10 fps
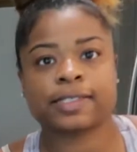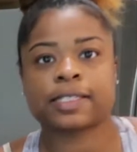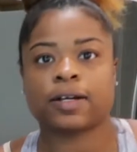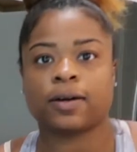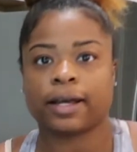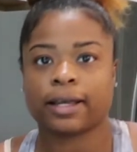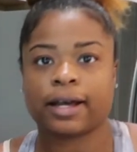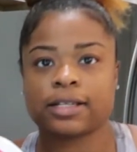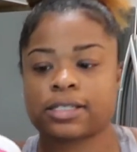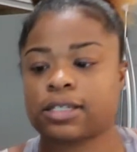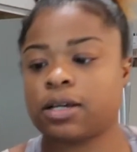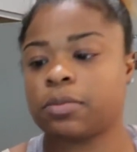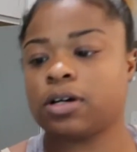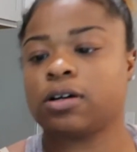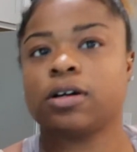So I got some
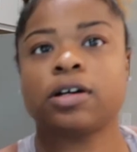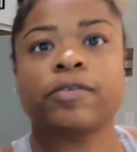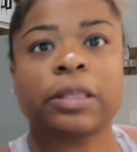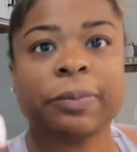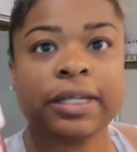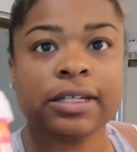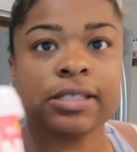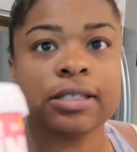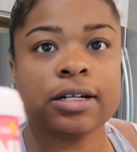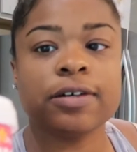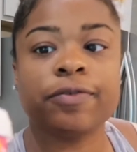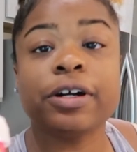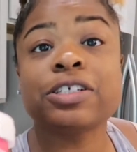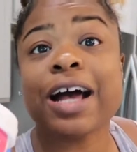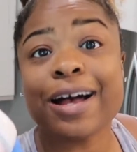of the pink stuff,
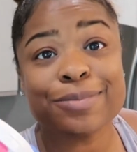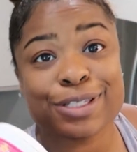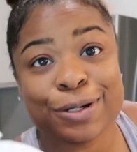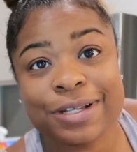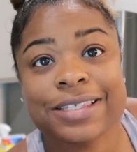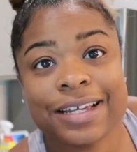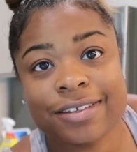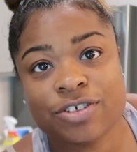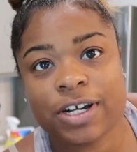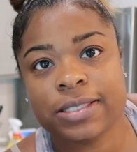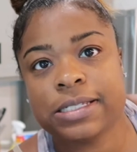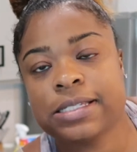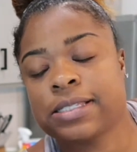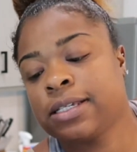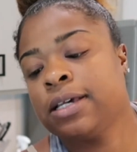which I'm so excited to try this.